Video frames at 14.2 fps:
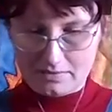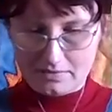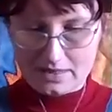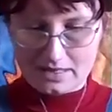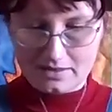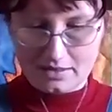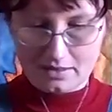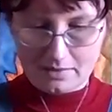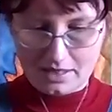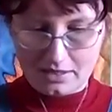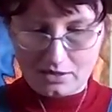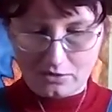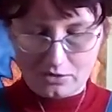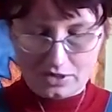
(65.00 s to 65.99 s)
that's going to make
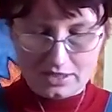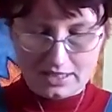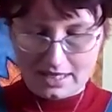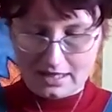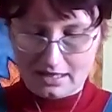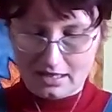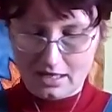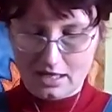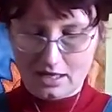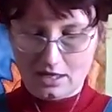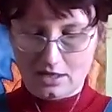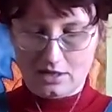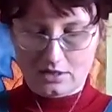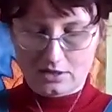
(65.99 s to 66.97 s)
a noise together.
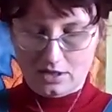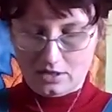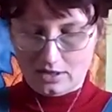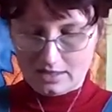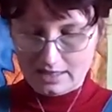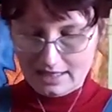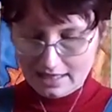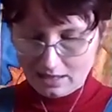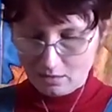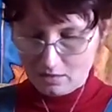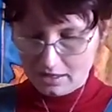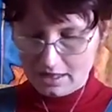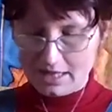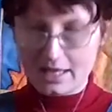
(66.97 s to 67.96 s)
So there's a little
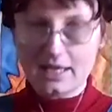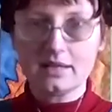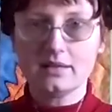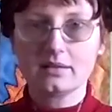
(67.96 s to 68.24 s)
one here,